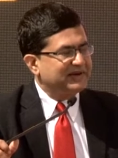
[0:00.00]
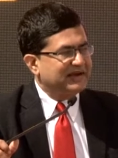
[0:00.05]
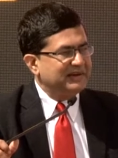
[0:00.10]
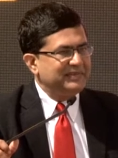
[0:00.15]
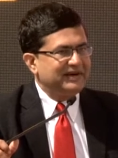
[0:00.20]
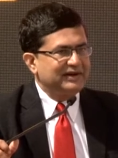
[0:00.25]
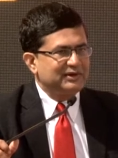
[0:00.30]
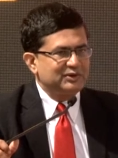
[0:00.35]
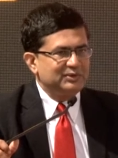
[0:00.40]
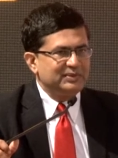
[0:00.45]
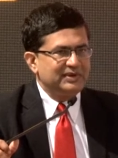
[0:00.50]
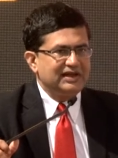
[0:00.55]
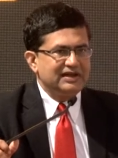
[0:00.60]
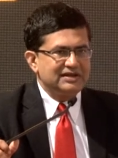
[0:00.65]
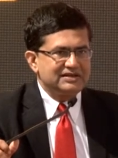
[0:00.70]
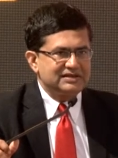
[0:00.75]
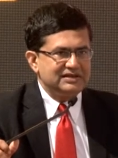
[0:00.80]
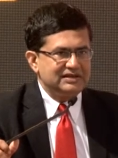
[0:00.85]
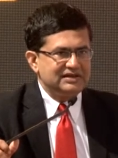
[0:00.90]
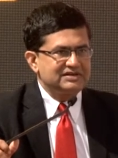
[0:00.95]
coming to
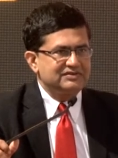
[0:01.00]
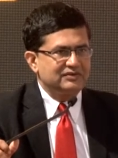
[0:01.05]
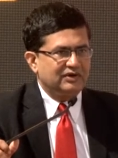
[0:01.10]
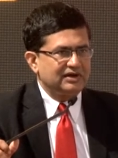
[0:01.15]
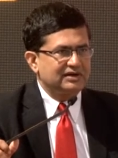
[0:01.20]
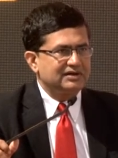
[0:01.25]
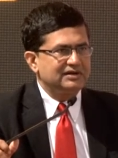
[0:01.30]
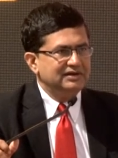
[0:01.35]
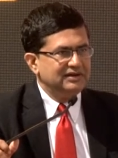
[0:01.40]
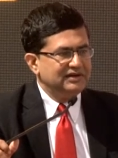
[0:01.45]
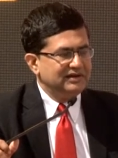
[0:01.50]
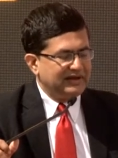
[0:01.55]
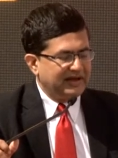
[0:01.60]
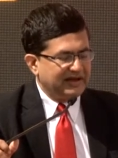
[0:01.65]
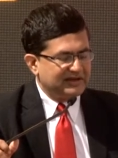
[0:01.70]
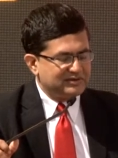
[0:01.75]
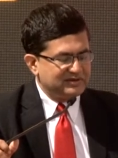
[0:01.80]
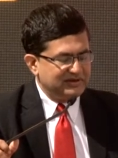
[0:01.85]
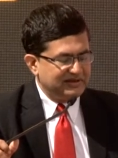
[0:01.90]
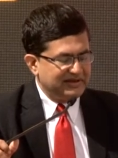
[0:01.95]
BSE is what
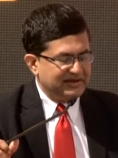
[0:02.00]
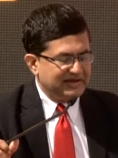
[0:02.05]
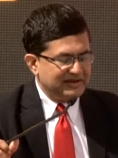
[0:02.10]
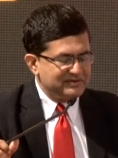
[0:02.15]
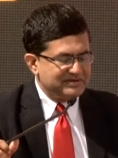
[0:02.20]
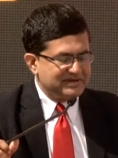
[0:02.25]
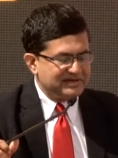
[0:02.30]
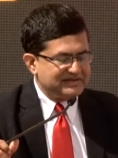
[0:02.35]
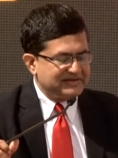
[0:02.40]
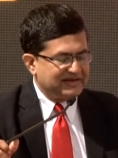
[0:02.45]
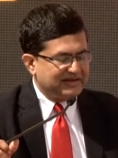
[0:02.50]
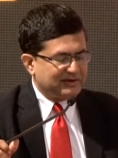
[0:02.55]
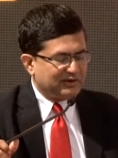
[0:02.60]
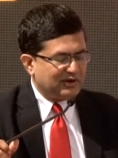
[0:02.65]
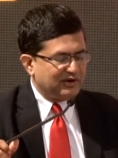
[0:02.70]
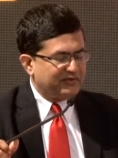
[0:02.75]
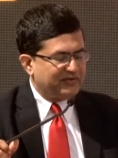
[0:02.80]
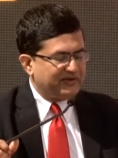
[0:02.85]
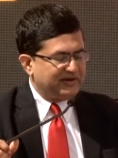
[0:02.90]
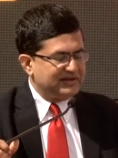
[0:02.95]
actually gives us that
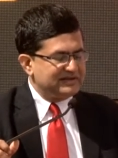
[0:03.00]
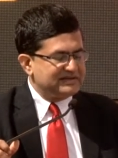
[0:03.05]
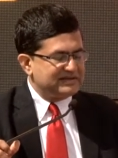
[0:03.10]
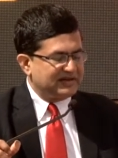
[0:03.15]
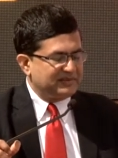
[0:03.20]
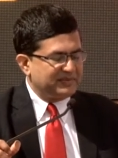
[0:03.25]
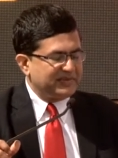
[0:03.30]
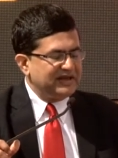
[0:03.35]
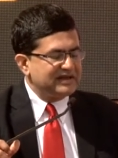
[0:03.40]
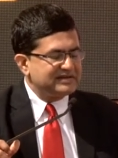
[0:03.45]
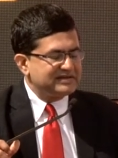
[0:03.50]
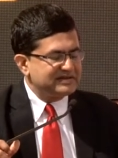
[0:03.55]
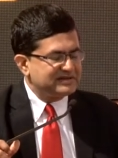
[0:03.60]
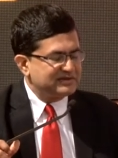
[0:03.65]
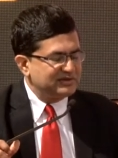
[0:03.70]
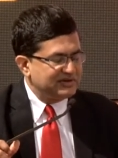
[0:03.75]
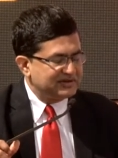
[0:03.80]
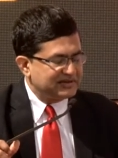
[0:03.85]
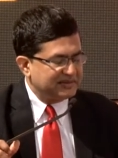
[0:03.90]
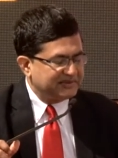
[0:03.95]
confidence that BSE is
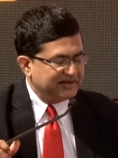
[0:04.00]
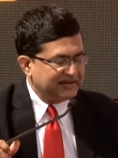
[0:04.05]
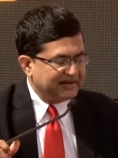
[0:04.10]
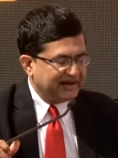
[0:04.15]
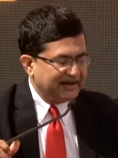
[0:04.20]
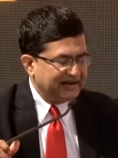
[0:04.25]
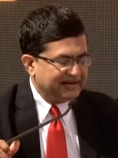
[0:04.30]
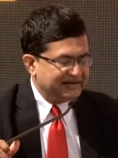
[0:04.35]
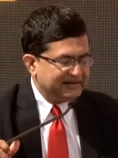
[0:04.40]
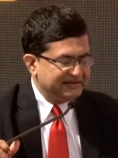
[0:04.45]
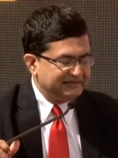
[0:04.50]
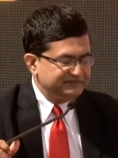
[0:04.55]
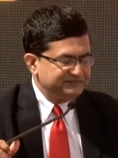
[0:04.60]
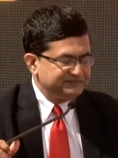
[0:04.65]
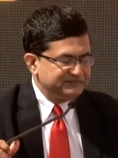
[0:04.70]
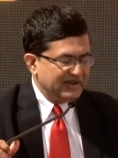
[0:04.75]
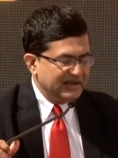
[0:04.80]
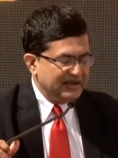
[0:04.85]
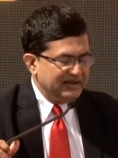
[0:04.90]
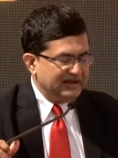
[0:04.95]
doing something right.
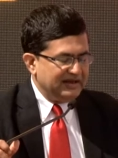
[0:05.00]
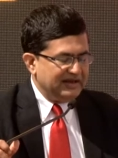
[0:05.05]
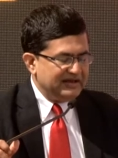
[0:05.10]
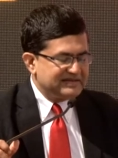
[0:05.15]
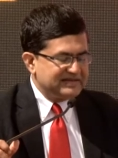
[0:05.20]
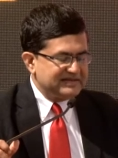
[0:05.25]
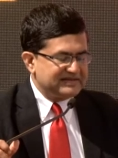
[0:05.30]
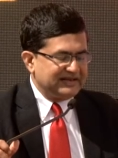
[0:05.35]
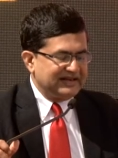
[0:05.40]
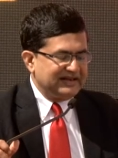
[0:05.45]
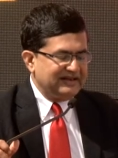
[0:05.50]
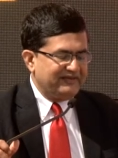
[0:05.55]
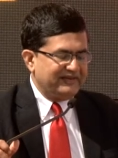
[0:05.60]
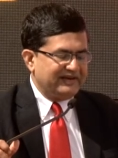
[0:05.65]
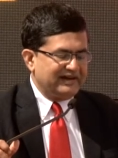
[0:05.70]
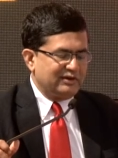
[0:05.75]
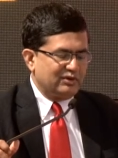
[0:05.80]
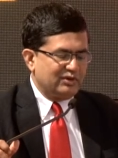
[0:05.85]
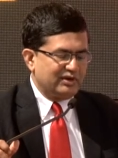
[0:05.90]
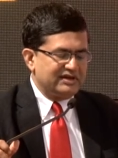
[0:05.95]
It's a
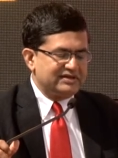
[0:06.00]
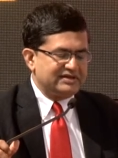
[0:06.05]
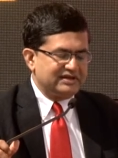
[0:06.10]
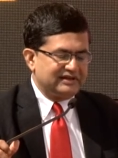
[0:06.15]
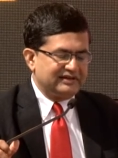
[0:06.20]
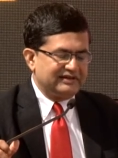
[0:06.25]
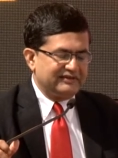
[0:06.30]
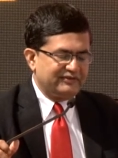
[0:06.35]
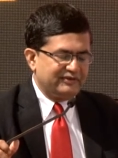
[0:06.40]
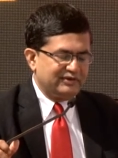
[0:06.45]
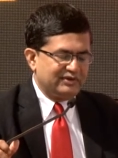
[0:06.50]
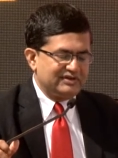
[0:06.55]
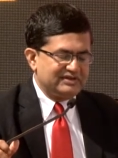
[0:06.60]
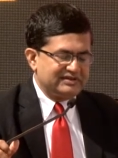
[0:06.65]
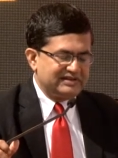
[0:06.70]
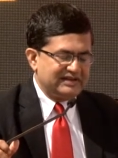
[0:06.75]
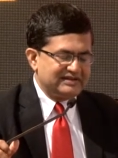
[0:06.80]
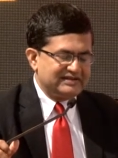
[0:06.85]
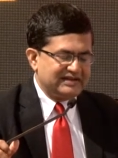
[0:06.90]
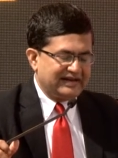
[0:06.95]
significant occasion for
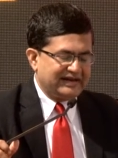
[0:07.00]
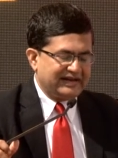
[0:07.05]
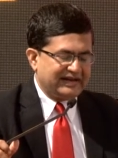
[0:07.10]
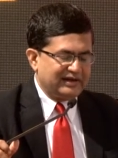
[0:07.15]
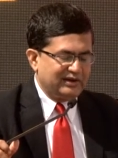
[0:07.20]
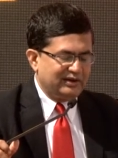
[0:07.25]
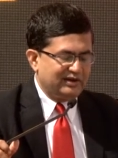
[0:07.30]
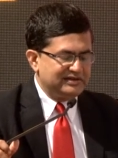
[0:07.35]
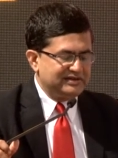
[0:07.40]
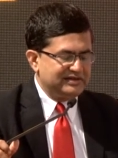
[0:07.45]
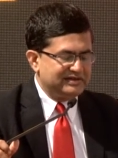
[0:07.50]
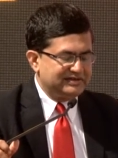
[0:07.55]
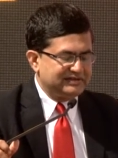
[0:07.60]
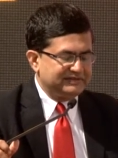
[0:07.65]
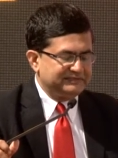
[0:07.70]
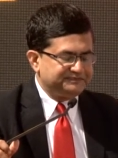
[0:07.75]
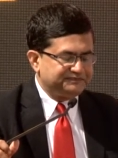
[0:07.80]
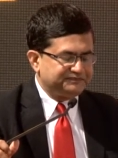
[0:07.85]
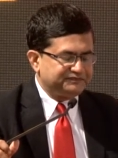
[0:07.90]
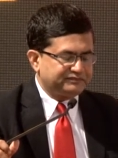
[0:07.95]
Zensar
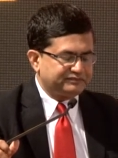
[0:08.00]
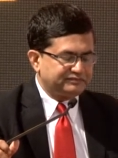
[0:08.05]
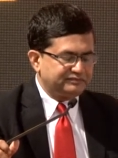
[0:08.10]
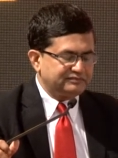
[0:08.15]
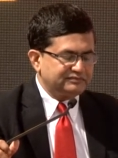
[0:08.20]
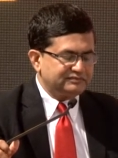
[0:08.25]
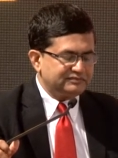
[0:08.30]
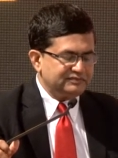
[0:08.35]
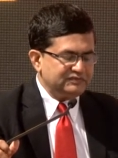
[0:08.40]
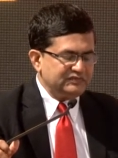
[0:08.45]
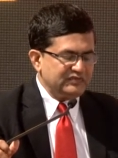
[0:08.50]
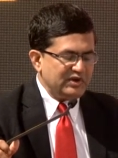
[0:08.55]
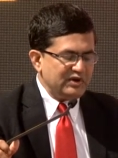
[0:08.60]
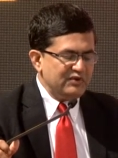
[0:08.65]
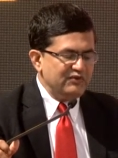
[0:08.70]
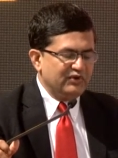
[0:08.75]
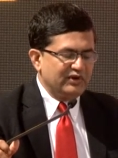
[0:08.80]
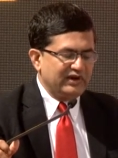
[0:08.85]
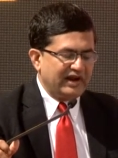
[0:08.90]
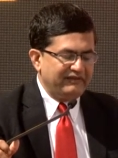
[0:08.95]
Technologies
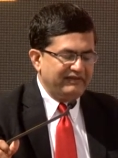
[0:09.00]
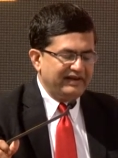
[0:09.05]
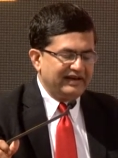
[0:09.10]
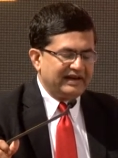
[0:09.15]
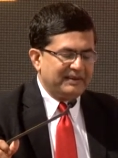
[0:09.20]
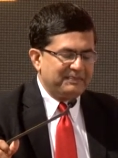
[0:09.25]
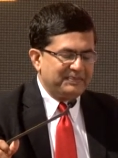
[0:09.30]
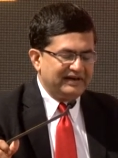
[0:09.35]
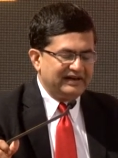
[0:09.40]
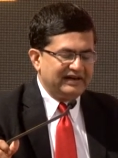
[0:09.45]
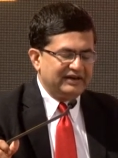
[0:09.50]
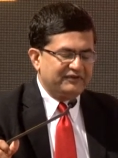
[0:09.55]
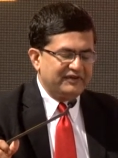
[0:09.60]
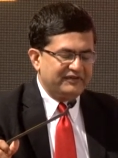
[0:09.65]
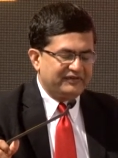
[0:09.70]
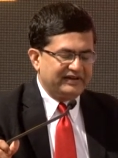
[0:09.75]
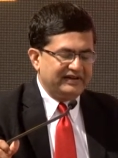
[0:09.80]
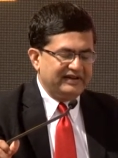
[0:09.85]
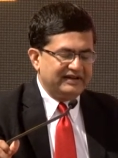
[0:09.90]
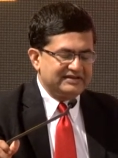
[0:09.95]
for having completed
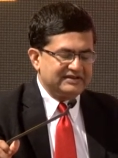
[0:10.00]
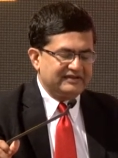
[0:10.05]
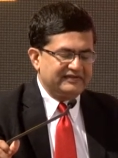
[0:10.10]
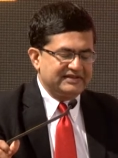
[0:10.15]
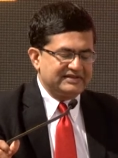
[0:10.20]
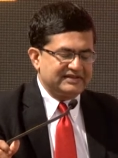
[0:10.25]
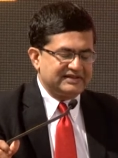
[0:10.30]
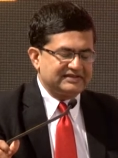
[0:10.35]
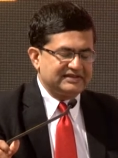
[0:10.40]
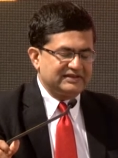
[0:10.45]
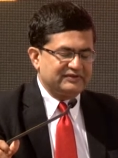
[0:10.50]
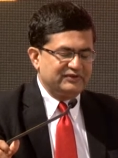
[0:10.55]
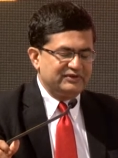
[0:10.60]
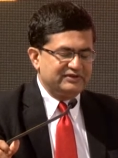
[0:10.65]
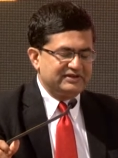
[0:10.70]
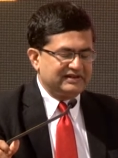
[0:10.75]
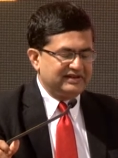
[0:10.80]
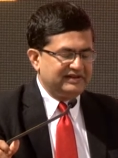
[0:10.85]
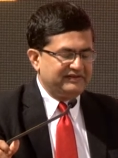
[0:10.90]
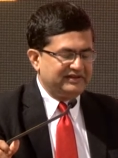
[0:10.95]
50 years of its successful
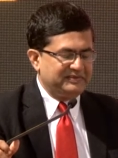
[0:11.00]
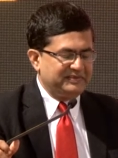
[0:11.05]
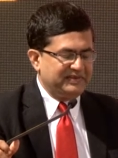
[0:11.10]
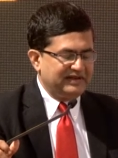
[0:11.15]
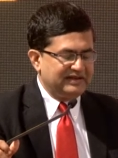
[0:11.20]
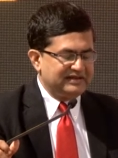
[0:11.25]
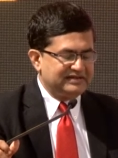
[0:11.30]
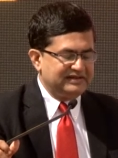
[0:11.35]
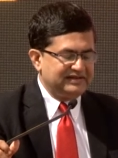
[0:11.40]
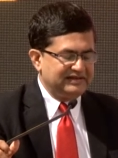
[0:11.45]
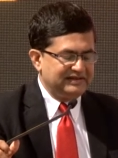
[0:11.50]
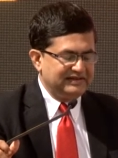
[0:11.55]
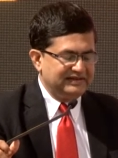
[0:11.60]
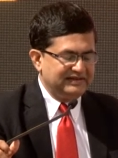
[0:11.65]
journey with BSE.